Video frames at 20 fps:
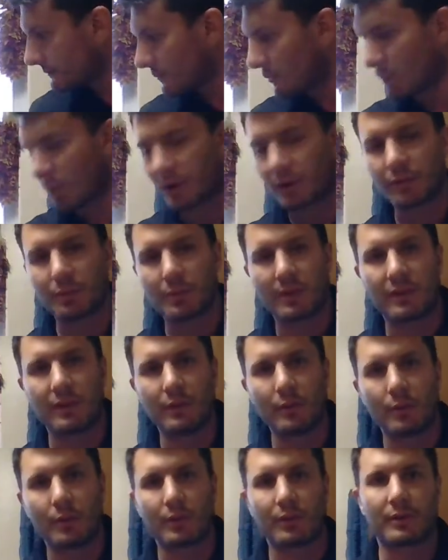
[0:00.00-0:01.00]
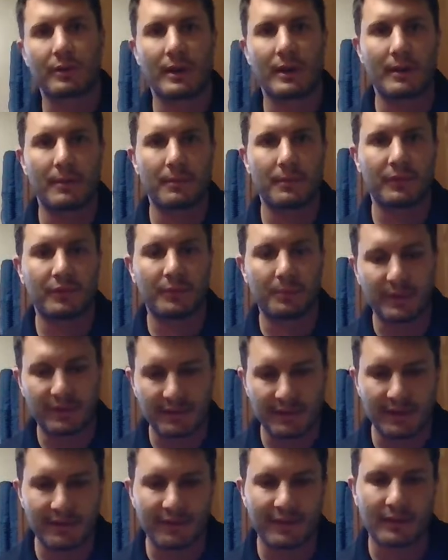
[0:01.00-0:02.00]
works with your
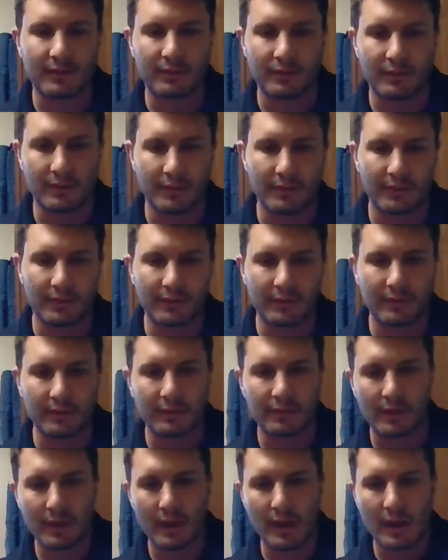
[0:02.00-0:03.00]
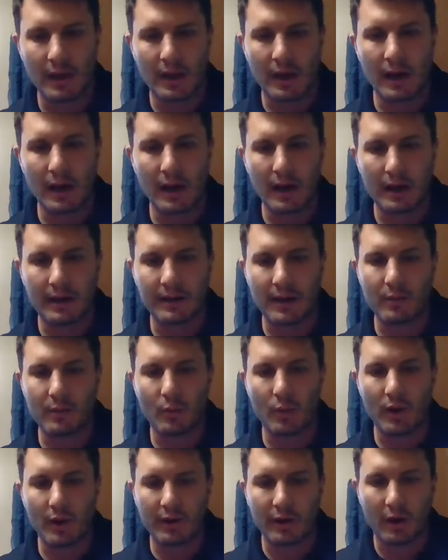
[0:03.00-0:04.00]
specific surfaces. Another
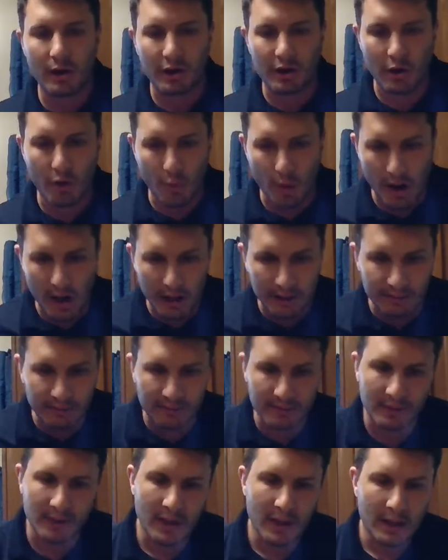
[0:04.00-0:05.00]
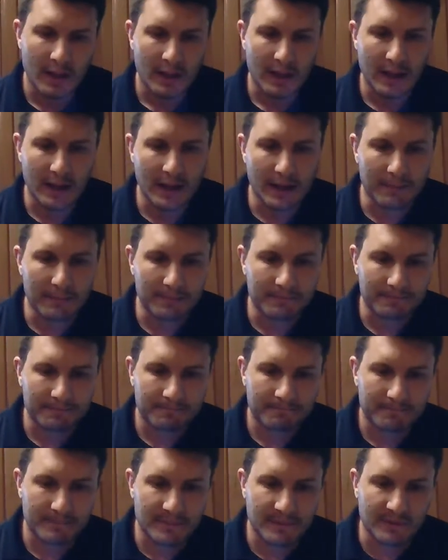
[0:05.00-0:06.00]
one are quats.
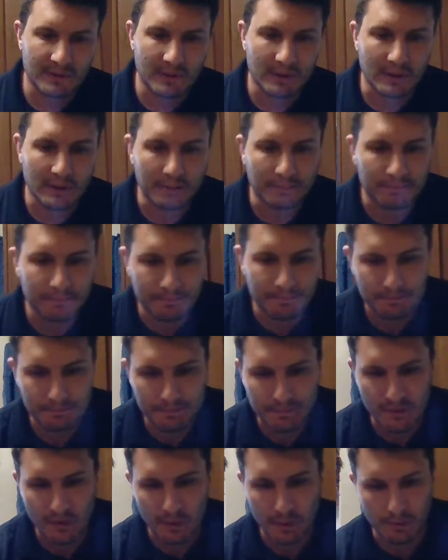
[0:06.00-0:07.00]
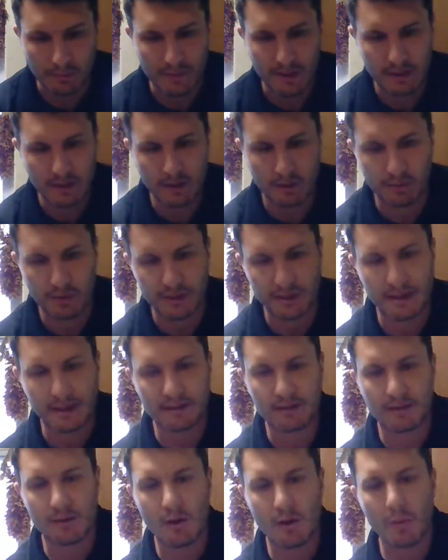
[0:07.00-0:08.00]
It's a term that you don't really need
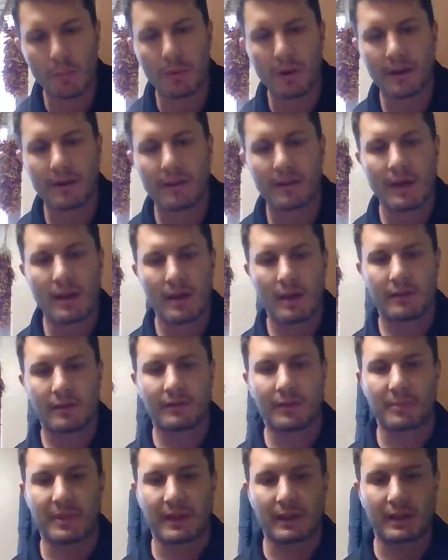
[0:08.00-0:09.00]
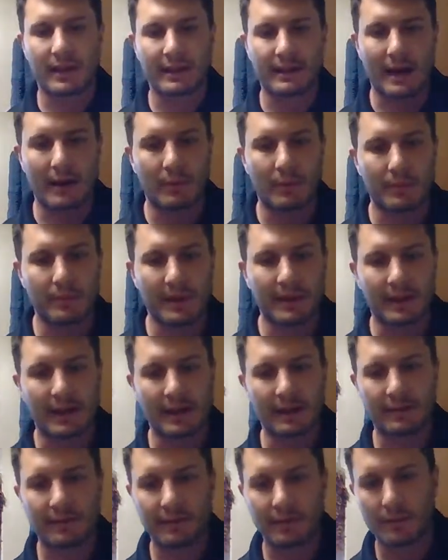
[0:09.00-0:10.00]
to know, but something like that would be
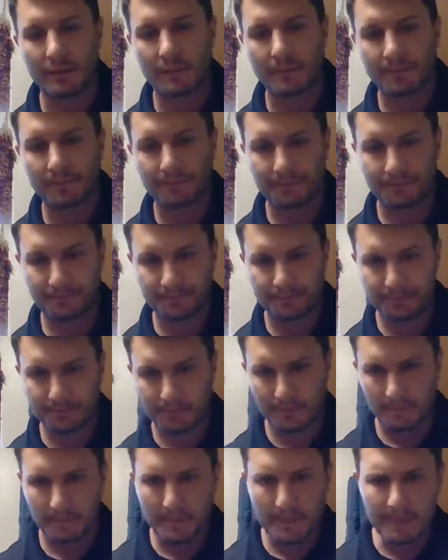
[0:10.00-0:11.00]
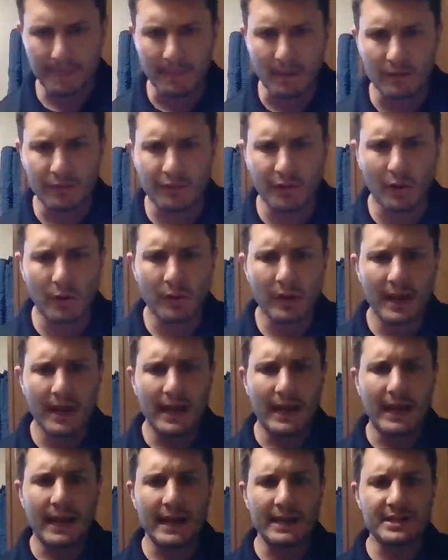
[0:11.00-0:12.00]
Lysol. So
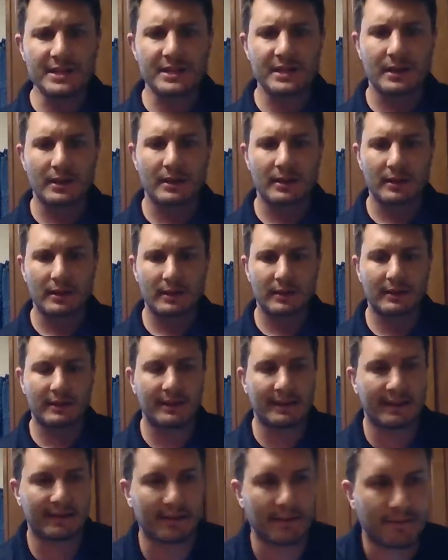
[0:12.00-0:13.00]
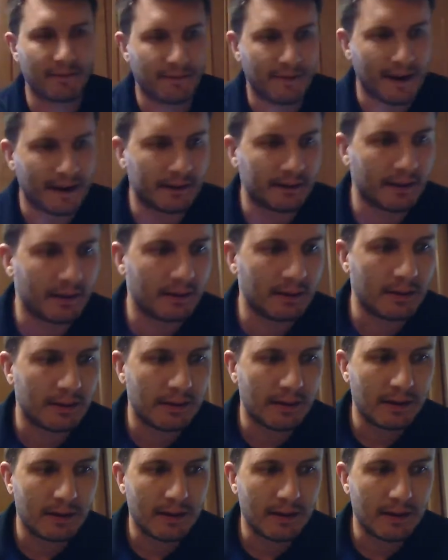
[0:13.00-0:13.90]
each disinfectant